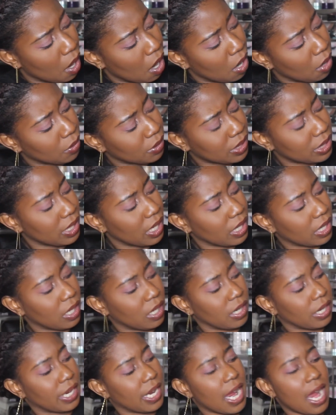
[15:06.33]
Oh, it's like
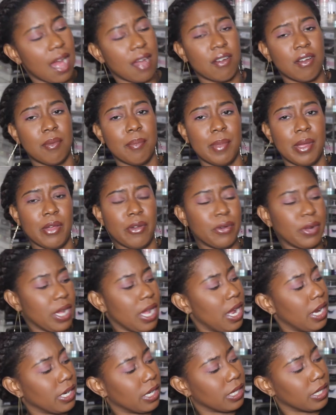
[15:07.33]
a caramel
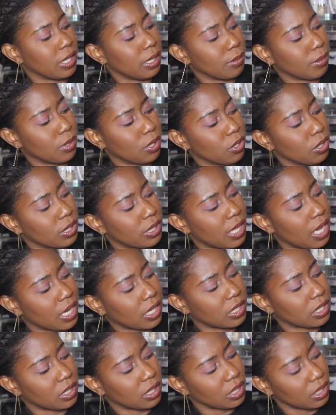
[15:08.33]
kind of lip gloss
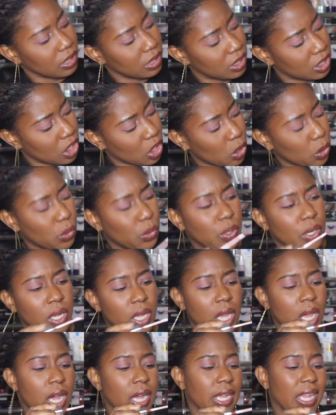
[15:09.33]
actually. So
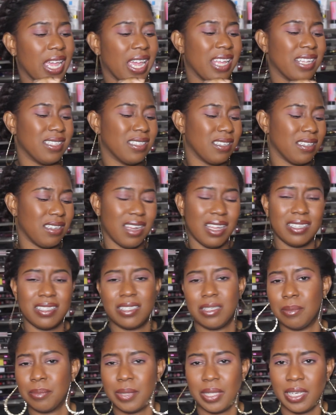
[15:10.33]
again, not
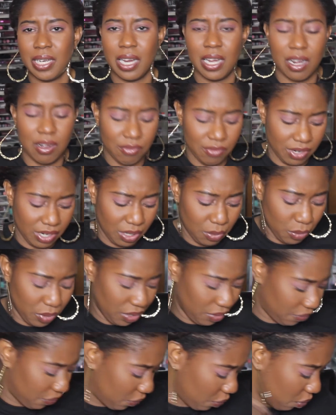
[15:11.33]
something that I really
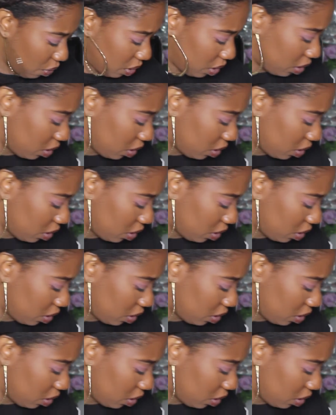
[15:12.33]
went for,